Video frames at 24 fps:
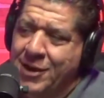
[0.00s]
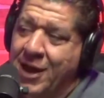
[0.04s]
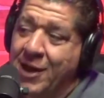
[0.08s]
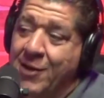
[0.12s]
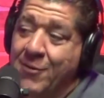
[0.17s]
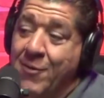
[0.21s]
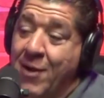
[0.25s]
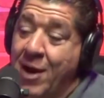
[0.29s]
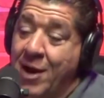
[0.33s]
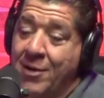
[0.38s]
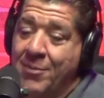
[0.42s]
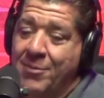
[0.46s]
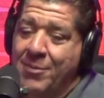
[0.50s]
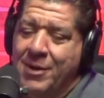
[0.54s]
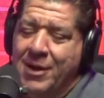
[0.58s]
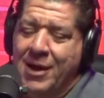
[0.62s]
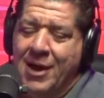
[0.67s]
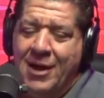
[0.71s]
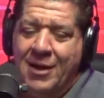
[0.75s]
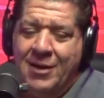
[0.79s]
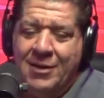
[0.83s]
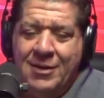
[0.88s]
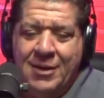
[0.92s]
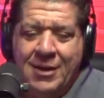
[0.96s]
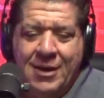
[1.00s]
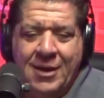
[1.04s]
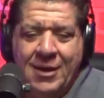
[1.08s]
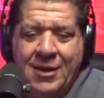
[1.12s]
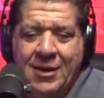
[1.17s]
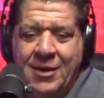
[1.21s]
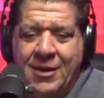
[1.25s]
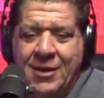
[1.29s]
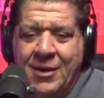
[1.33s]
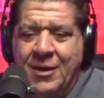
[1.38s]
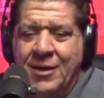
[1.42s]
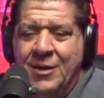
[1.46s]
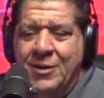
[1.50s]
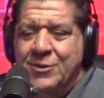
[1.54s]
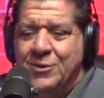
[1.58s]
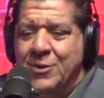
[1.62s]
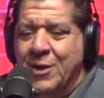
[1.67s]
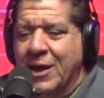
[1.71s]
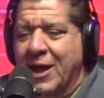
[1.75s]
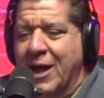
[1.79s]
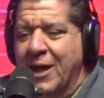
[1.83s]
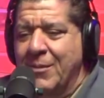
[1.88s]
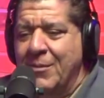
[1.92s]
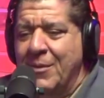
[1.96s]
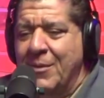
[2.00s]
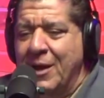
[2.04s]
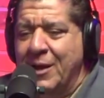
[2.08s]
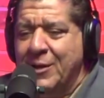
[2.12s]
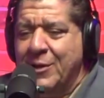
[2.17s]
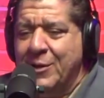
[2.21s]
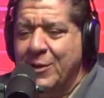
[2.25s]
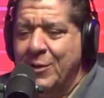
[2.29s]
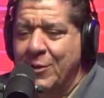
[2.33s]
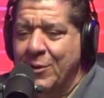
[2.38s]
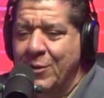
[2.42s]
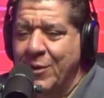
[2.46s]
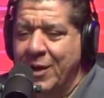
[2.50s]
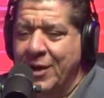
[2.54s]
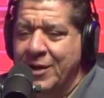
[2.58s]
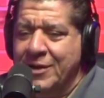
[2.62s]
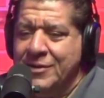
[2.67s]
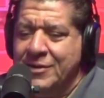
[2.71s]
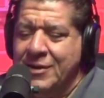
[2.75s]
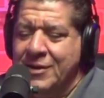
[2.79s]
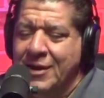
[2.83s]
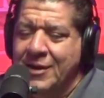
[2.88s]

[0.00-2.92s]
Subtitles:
He ratted me out. So I gave him like 2 weeks.